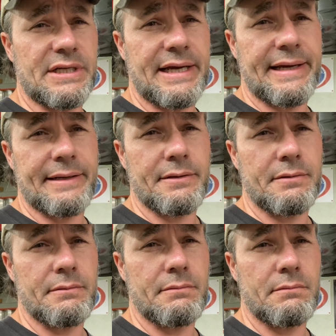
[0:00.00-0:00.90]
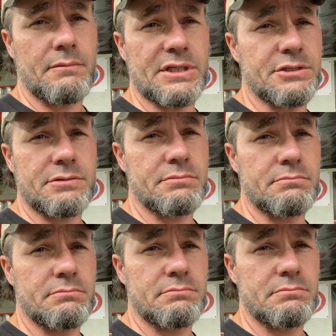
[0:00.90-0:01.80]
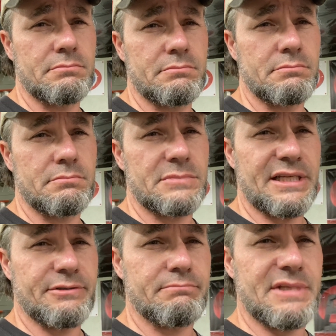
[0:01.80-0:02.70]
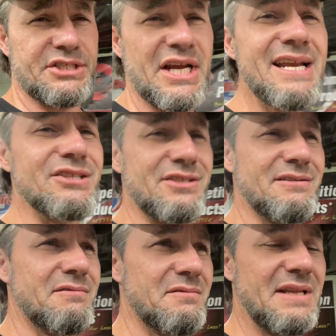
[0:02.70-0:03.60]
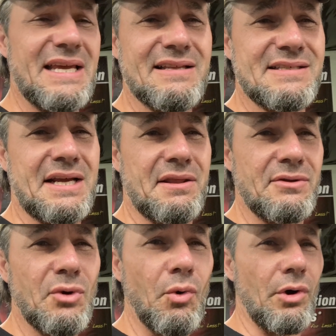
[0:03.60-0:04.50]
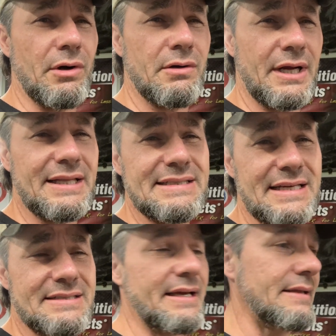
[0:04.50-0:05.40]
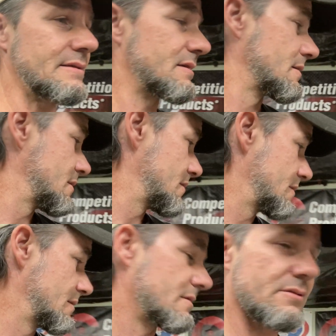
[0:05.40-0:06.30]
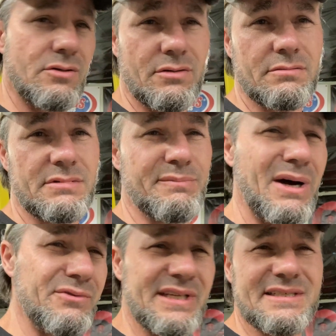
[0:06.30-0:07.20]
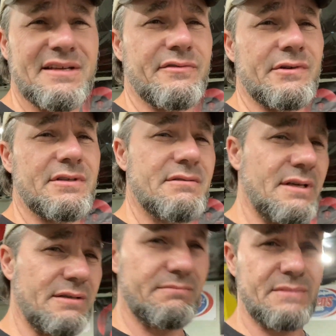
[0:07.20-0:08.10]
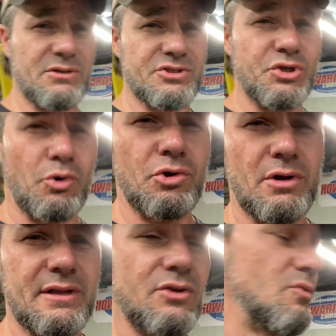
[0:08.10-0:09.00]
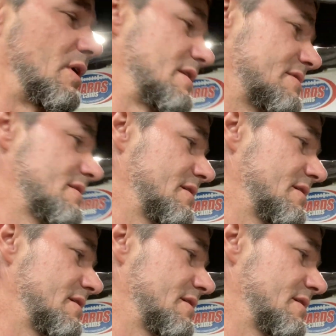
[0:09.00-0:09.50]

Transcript: kind, which they changed the inside of the door on these S10s. So the mounting's different. They're shorter on the new ones.